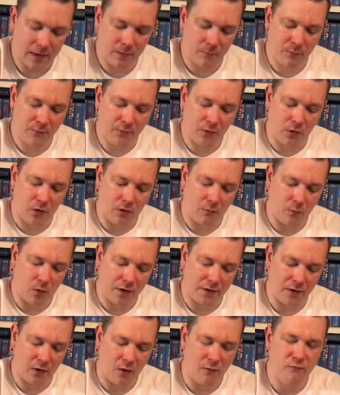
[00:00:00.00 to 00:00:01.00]
then we've got
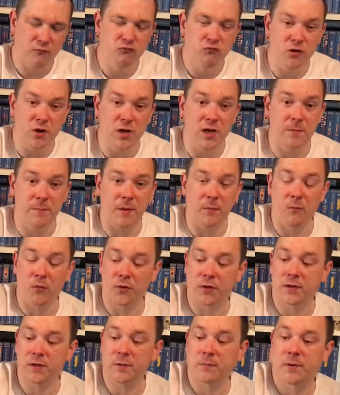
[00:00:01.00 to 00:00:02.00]
one that I've really been
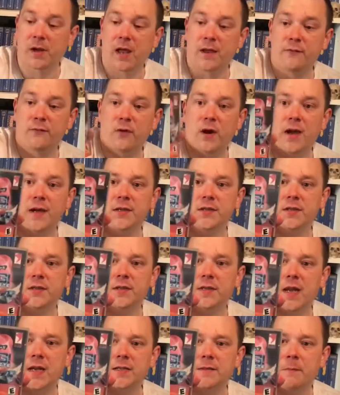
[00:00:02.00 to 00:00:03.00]
wanting to play for ages,
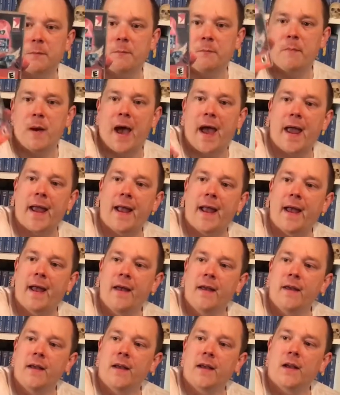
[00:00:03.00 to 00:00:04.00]
and that's Bang
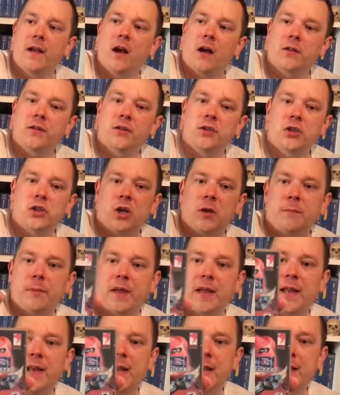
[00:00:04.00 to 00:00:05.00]
Gunship
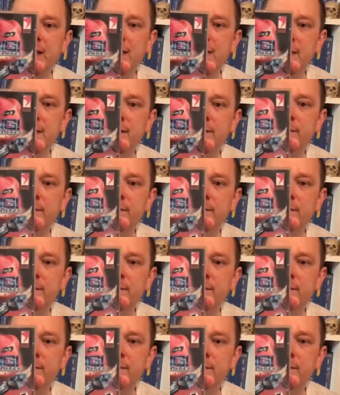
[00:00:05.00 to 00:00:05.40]
Elite.